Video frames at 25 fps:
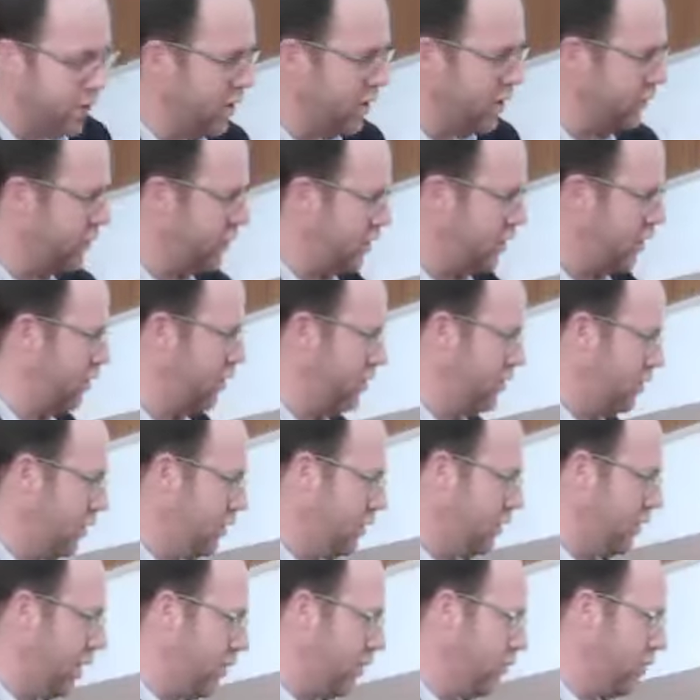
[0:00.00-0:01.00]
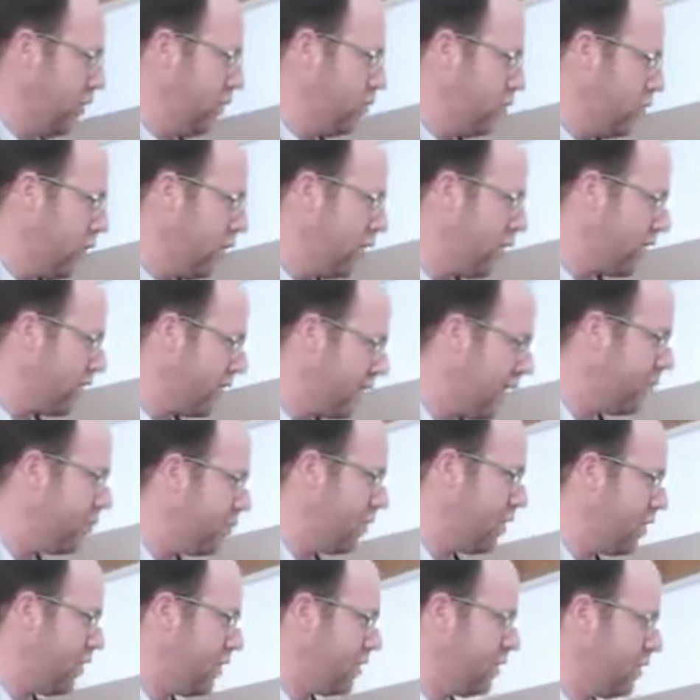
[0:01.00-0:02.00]
We're going to see the Achronim do not
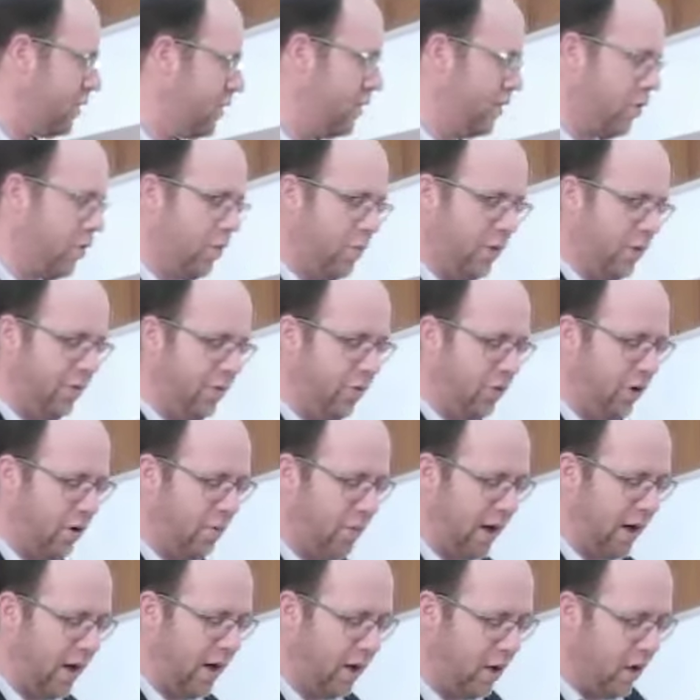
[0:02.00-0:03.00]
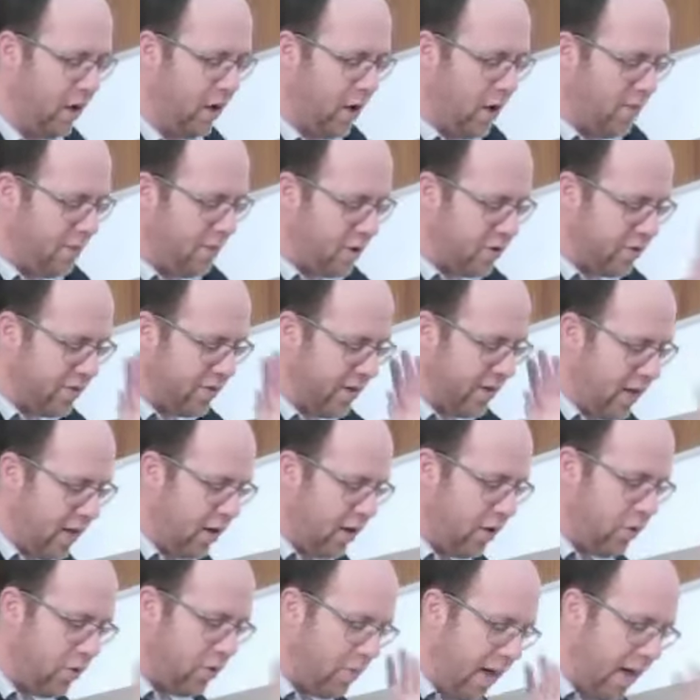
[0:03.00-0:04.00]
accept the chumrah of the Rama, because
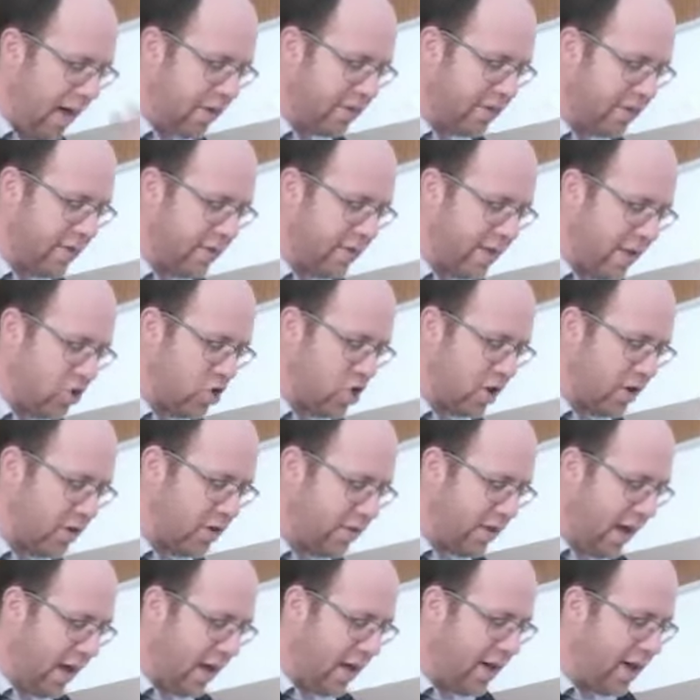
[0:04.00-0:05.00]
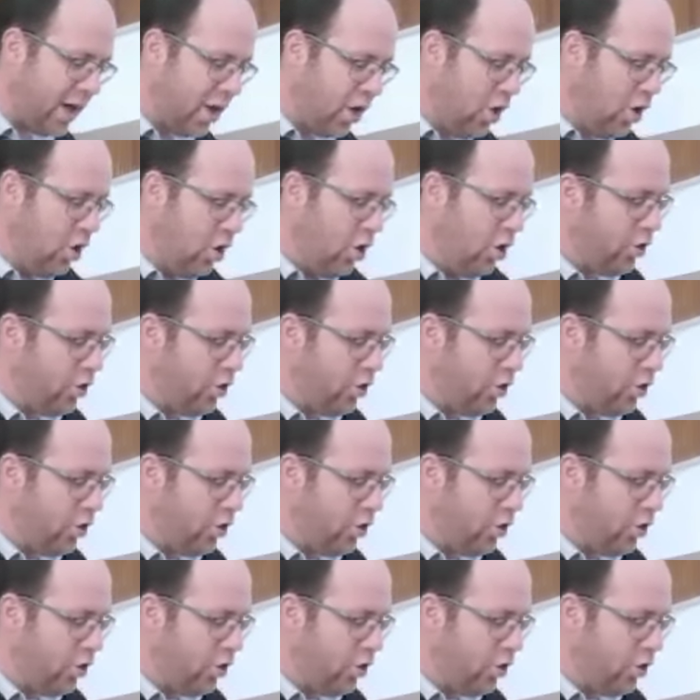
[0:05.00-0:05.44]
the Rama is essentially saying,